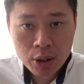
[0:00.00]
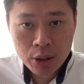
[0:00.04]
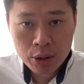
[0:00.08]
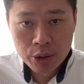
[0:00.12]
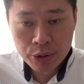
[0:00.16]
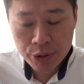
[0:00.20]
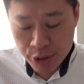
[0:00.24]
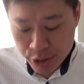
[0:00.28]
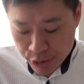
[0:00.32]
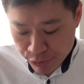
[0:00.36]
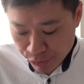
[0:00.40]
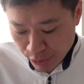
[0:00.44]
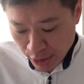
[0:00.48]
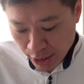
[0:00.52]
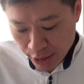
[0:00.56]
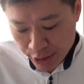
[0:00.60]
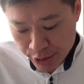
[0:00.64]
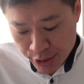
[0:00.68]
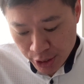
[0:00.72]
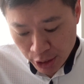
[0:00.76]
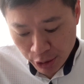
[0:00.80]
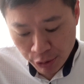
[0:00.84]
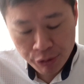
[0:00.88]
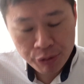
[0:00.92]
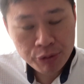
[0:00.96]
This flat
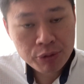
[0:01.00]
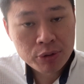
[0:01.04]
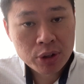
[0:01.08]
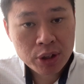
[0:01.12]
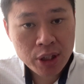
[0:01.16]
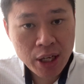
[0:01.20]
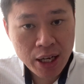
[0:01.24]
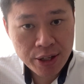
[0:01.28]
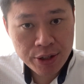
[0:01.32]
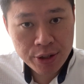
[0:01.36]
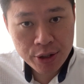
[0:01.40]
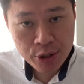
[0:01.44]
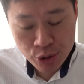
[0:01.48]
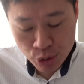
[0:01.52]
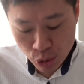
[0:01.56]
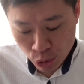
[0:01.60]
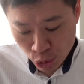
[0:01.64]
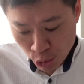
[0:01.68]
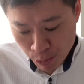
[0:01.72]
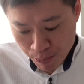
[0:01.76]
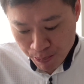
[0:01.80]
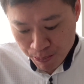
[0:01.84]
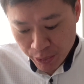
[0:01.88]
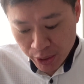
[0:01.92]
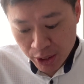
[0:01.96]
itself, 10 years
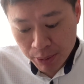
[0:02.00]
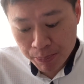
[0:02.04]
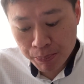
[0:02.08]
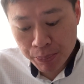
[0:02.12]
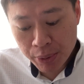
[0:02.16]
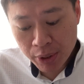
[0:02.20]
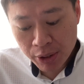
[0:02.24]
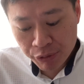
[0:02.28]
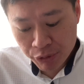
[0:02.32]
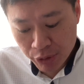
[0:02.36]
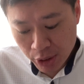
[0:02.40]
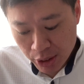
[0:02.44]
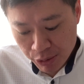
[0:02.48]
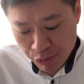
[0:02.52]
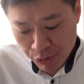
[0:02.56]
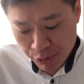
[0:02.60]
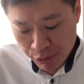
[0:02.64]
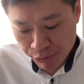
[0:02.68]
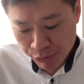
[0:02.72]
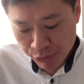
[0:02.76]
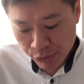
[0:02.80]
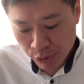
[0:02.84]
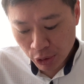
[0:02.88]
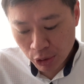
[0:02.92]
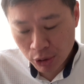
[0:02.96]
old, above 35th
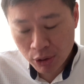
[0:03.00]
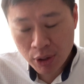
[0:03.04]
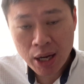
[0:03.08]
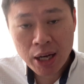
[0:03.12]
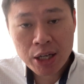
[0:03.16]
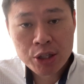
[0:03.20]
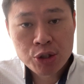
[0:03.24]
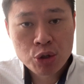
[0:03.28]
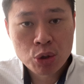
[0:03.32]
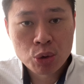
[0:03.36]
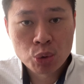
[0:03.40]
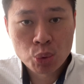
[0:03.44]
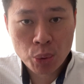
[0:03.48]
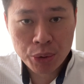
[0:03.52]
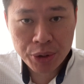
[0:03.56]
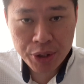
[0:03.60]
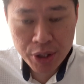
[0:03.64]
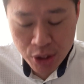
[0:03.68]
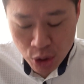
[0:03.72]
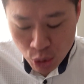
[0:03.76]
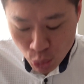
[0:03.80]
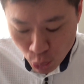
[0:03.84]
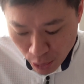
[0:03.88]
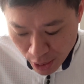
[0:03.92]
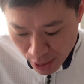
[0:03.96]
floor, 120
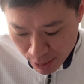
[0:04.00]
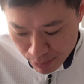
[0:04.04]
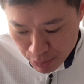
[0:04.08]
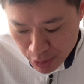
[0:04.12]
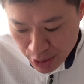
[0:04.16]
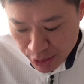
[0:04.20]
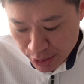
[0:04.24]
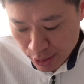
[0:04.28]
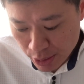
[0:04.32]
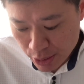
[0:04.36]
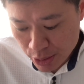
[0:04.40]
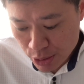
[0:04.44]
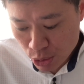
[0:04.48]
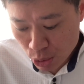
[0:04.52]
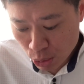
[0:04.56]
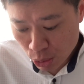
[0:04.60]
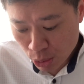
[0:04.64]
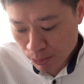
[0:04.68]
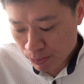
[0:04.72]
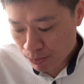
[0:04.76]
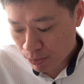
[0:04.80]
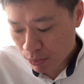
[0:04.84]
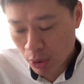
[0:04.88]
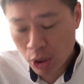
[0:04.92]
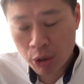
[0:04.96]
square meters.
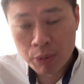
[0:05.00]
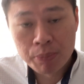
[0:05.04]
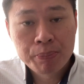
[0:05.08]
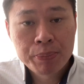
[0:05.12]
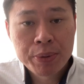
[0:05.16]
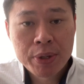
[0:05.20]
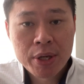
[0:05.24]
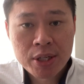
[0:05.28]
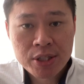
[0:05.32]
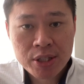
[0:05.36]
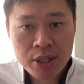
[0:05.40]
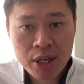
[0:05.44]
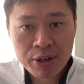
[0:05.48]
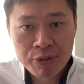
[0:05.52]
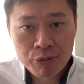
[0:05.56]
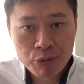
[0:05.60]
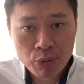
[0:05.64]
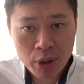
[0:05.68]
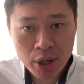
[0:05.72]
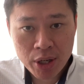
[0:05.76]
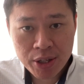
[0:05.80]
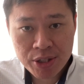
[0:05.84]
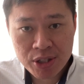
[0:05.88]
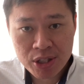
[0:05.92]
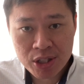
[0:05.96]
So on PSF
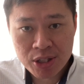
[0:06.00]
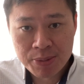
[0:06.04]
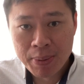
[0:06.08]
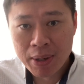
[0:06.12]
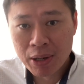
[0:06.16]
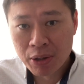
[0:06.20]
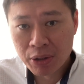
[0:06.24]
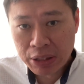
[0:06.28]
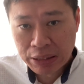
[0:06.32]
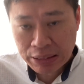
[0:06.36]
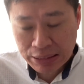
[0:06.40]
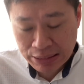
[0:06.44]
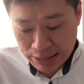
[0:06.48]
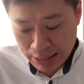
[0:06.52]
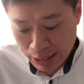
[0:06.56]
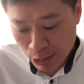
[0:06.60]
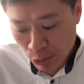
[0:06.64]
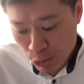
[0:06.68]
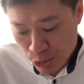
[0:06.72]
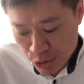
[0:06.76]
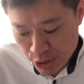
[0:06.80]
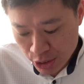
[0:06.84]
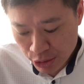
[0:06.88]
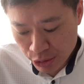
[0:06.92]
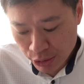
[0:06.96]
wise, it's about
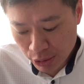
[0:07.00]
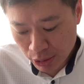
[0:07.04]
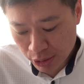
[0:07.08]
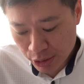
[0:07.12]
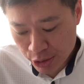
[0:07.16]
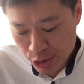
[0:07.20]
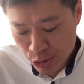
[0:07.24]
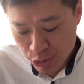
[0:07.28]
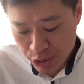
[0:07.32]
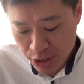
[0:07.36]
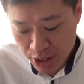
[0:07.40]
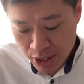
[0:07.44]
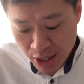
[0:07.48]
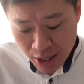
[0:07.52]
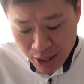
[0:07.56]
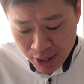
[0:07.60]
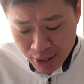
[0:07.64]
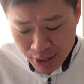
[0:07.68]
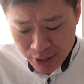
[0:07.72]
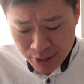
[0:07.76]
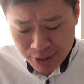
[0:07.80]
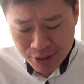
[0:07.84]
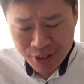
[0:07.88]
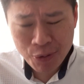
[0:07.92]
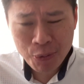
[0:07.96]
$1,000 really.
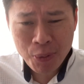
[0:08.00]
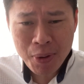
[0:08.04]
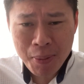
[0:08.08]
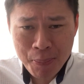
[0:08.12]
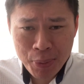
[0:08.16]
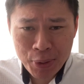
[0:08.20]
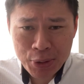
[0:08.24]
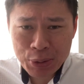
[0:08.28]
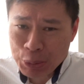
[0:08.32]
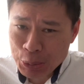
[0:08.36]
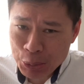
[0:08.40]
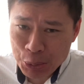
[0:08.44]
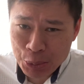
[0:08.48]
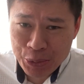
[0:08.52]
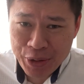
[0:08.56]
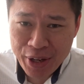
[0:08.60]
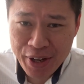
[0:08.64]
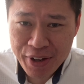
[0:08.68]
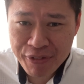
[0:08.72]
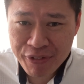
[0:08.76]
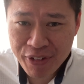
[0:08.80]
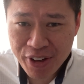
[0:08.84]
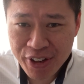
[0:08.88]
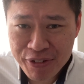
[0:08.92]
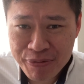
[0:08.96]
Now
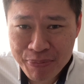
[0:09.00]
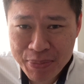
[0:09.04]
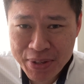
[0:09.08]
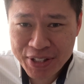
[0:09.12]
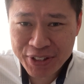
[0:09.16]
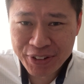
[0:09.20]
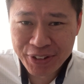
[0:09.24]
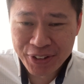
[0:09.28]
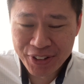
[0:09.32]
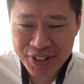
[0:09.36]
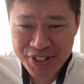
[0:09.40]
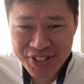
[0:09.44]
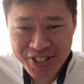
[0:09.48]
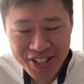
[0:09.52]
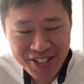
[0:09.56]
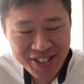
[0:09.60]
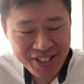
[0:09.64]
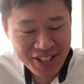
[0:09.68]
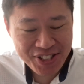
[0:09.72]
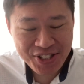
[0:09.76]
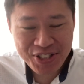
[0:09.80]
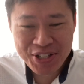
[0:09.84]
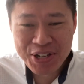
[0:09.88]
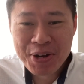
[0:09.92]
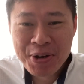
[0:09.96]
$1.295 million, that's
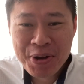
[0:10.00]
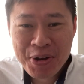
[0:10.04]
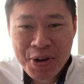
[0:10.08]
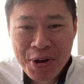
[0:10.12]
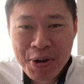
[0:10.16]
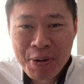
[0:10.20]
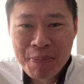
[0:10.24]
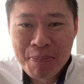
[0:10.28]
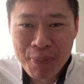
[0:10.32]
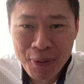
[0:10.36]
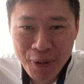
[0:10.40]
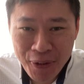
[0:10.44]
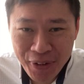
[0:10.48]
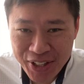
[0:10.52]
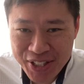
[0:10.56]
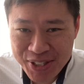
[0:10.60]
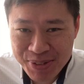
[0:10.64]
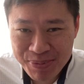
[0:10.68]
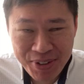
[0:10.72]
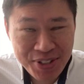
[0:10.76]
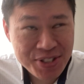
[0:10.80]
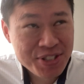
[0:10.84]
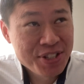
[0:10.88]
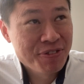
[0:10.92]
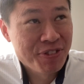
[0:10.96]
actually more
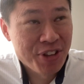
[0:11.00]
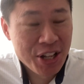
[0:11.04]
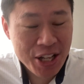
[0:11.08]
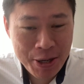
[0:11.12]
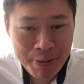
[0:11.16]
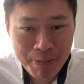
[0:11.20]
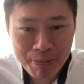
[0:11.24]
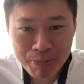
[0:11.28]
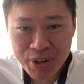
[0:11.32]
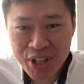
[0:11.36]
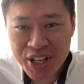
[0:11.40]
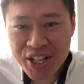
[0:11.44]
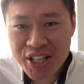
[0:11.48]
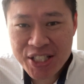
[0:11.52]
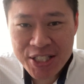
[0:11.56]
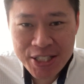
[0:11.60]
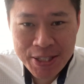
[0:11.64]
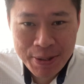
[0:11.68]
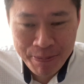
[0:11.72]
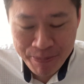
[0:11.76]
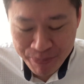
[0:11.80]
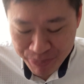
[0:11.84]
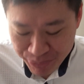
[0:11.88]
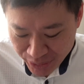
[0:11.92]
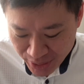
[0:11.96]
expensive than
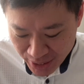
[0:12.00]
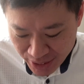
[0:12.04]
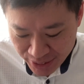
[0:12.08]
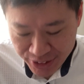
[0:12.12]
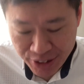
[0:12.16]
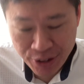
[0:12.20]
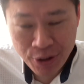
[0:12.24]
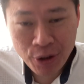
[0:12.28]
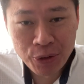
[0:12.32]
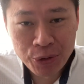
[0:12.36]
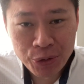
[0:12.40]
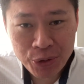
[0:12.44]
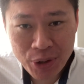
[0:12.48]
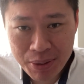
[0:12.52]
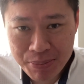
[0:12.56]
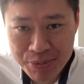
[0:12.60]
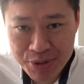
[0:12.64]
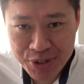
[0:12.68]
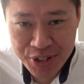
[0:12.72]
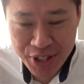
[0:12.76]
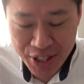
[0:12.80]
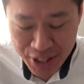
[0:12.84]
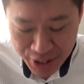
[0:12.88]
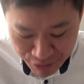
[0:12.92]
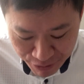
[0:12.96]
the condo I'm
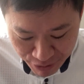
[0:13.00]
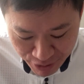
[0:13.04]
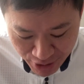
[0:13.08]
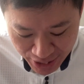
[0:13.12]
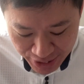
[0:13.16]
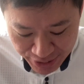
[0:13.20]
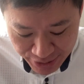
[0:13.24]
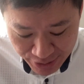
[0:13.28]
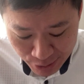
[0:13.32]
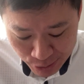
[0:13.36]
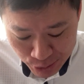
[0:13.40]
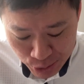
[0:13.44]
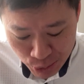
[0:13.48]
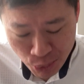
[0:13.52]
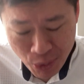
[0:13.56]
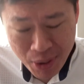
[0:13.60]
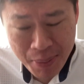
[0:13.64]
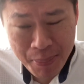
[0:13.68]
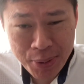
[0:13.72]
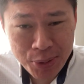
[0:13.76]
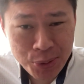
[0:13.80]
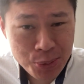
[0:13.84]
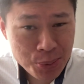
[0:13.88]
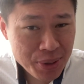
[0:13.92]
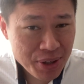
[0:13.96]
staying right now. So
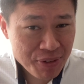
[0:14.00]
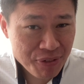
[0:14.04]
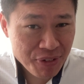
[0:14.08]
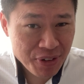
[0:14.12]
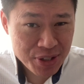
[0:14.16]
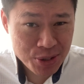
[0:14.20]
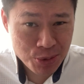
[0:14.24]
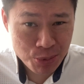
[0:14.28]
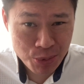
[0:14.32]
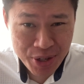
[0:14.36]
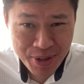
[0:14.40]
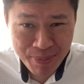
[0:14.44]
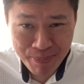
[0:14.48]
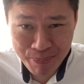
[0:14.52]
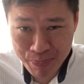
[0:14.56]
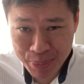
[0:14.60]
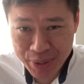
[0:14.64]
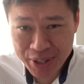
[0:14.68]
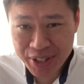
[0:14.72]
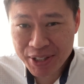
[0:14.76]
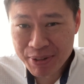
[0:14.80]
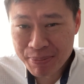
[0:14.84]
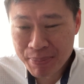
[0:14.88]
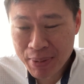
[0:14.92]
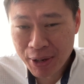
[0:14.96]
1.295 is really a
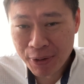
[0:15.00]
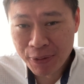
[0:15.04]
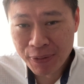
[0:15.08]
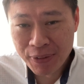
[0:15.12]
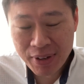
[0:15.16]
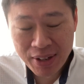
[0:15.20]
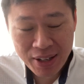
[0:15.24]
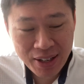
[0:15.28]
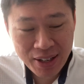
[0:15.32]
big amount.